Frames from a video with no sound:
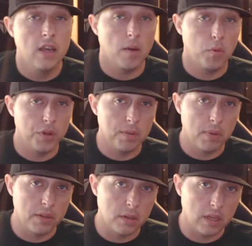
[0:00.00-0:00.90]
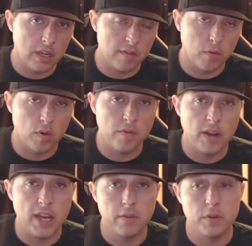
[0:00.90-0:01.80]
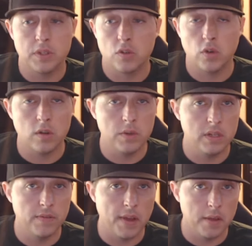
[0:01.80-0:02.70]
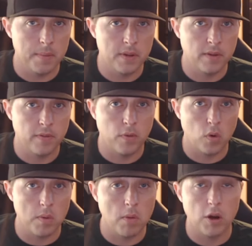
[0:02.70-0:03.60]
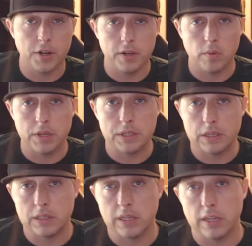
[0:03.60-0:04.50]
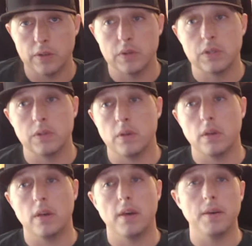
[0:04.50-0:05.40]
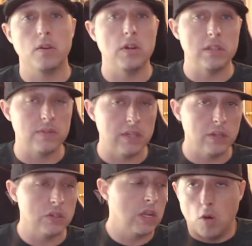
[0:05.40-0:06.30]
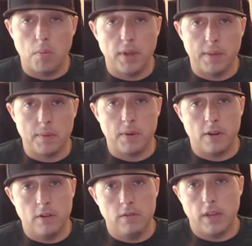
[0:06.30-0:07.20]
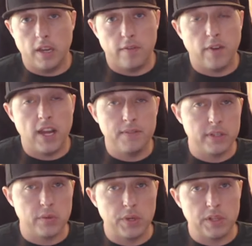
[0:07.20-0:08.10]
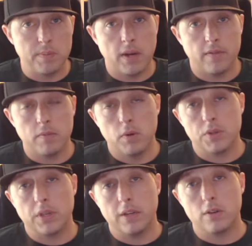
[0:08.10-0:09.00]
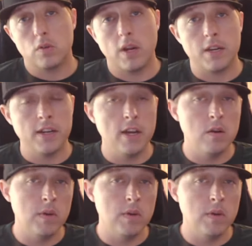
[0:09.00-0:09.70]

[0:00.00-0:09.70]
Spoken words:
I'm willing to bet that the 845 was strictly developed for marketing reason and sales, increase of sales. Don't blame them at all. 8.5 is a sweet spot for most skaters right now.